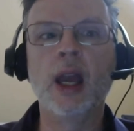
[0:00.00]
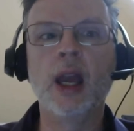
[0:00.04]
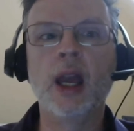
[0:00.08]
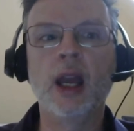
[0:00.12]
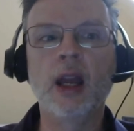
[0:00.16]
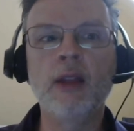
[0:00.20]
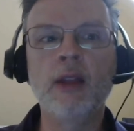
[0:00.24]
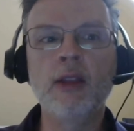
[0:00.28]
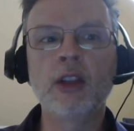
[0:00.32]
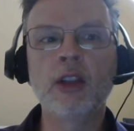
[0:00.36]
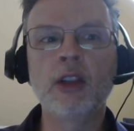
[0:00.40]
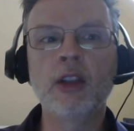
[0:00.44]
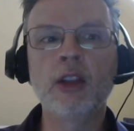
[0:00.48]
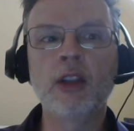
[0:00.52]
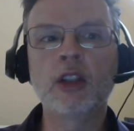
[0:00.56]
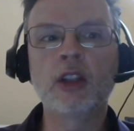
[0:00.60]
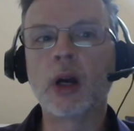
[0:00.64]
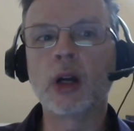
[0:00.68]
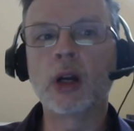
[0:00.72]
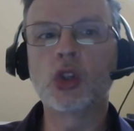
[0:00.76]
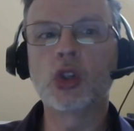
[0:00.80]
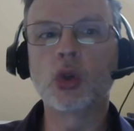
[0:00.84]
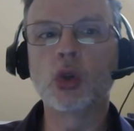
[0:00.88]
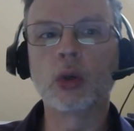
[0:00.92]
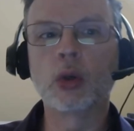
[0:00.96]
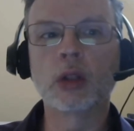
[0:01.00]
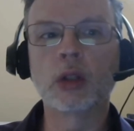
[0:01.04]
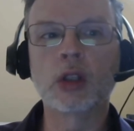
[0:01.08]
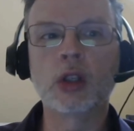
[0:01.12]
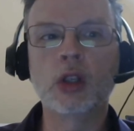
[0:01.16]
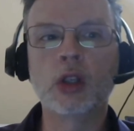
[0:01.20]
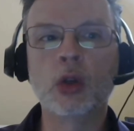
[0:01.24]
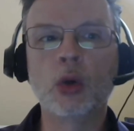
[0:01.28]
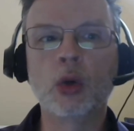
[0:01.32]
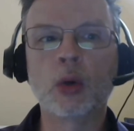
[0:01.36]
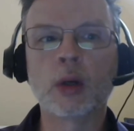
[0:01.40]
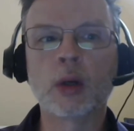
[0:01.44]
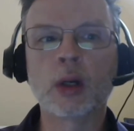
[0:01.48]
In this module,
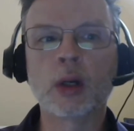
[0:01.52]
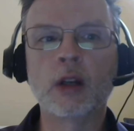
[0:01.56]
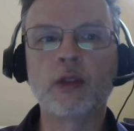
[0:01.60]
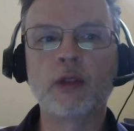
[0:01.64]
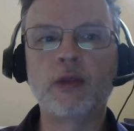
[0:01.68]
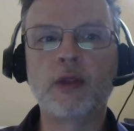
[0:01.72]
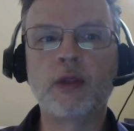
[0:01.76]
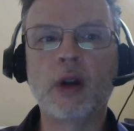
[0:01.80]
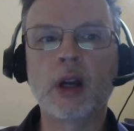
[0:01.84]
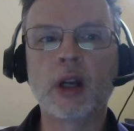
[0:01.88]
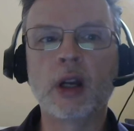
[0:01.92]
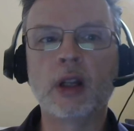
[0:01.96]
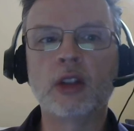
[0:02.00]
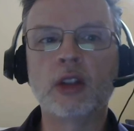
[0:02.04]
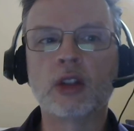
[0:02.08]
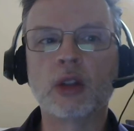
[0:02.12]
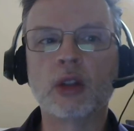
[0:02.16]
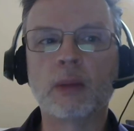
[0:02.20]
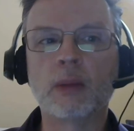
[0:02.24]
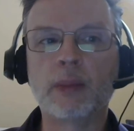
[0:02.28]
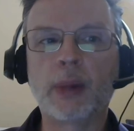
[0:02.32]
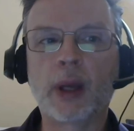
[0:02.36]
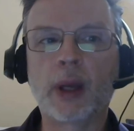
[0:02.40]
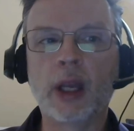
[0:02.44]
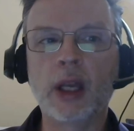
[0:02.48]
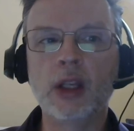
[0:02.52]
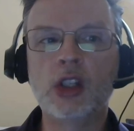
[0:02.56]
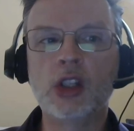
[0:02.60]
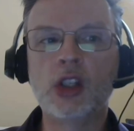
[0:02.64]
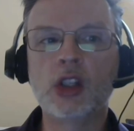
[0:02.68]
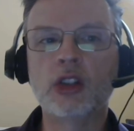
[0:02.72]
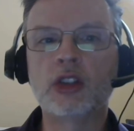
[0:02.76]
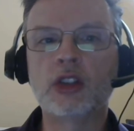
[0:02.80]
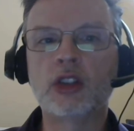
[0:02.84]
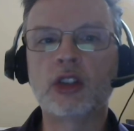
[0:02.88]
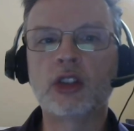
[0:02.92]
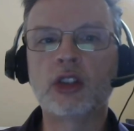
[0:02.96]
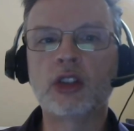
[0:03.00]
you're going to find some
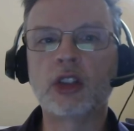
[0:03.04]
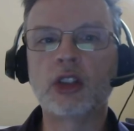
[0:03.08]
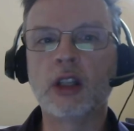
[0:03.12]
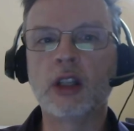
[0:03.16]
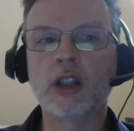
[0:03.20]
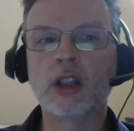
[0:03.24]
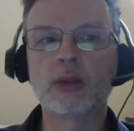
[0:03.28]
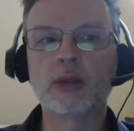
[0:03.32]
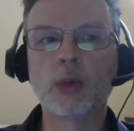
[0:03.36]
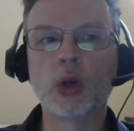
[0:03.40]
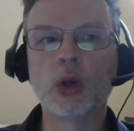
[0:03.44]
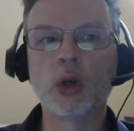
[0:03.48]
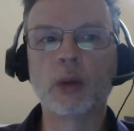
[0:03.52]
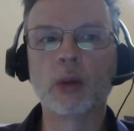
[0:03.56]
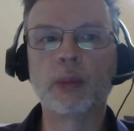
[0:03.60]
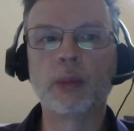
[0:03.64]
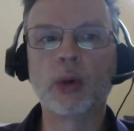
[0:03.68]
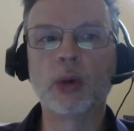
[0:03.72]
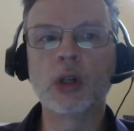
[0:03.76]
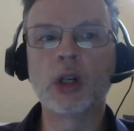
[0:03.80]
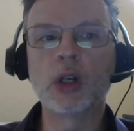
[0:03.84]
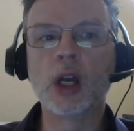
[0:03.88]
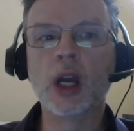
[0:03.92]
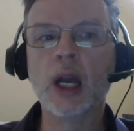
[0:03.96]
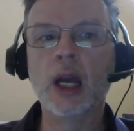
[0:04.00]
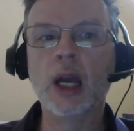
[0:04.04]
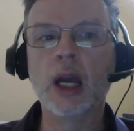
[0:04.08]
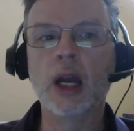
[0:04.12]
pages in this Moodle book